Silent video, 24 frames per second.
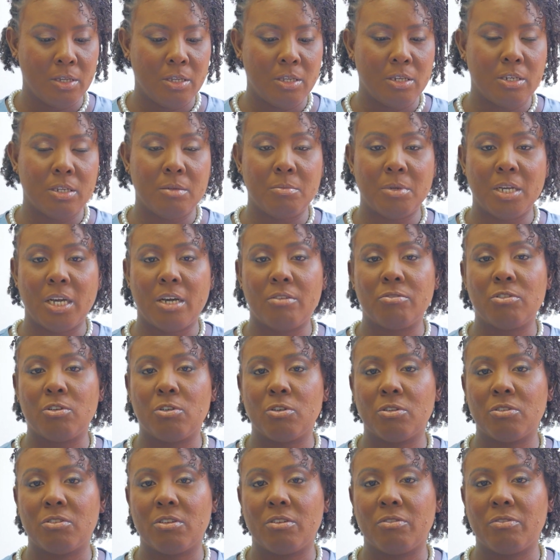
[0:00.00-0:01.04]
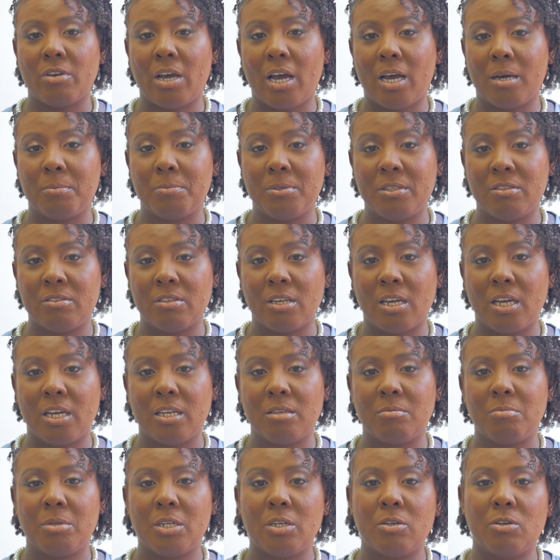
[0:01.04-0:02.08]
They may have loss of
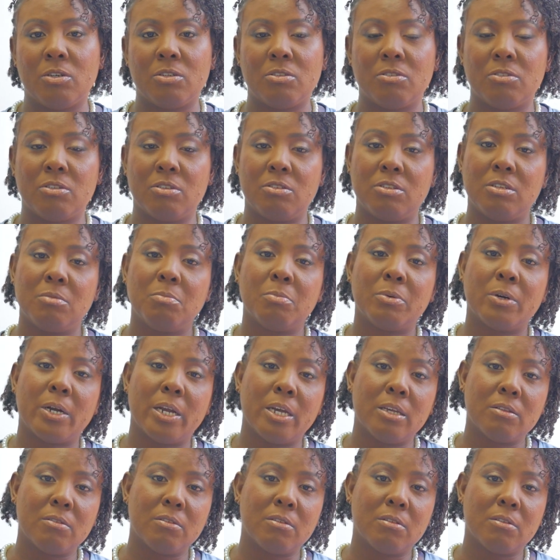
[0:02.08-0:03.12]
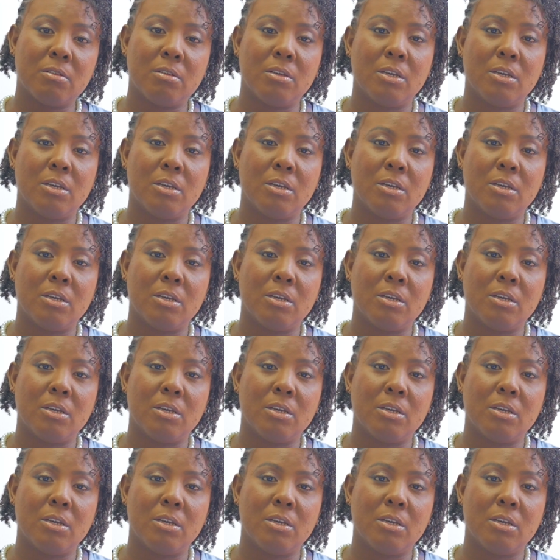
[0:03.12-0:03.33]
appetite because they're depressed.